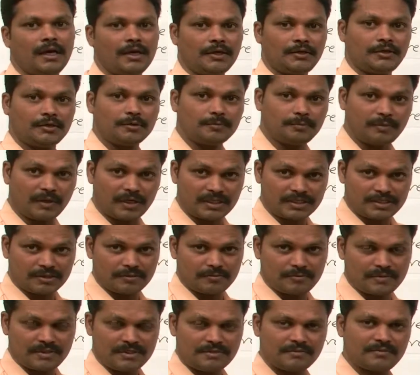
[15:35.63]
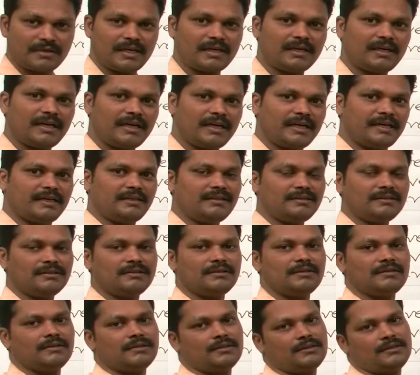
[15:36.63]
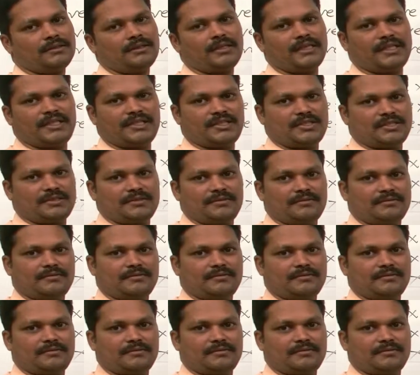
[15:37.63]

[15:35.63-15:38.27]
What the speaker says: 2 positive means we are adding addition.